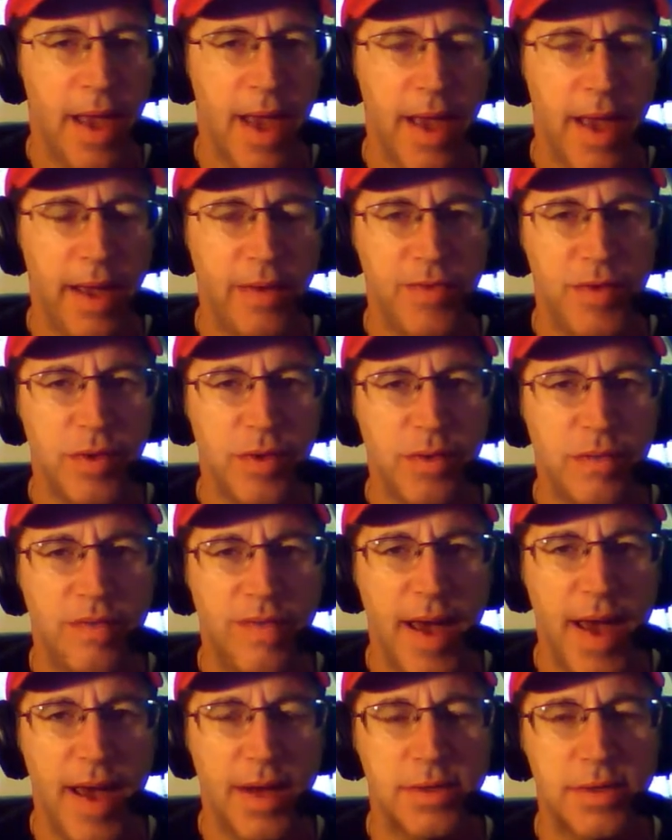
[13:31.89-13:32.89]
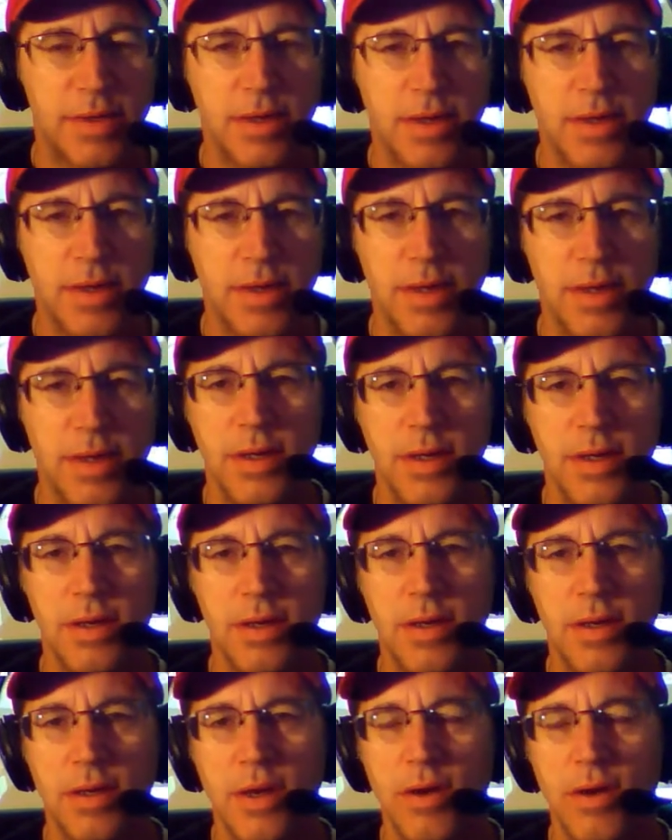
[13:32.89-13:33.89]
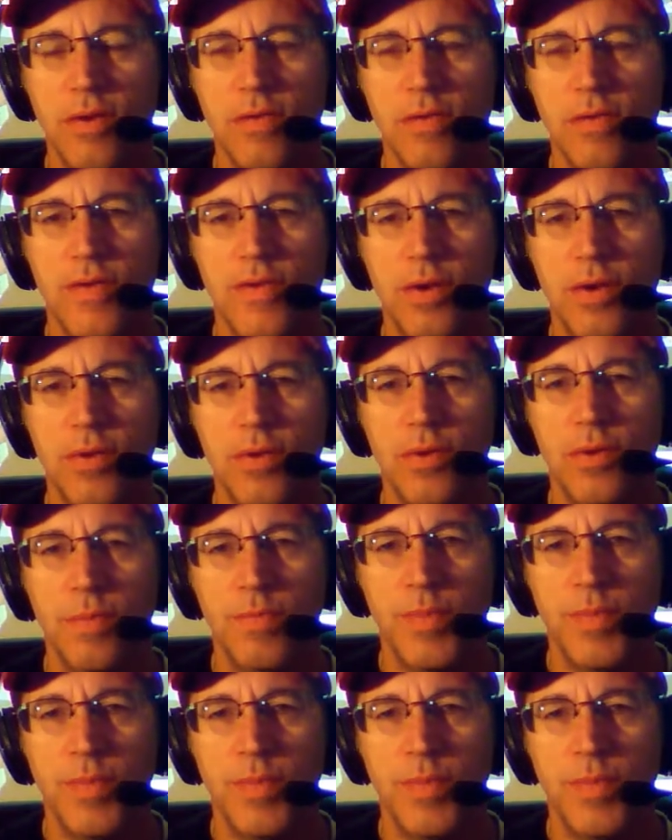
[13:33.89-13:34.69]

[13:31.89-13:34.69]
After the fact, he did an interview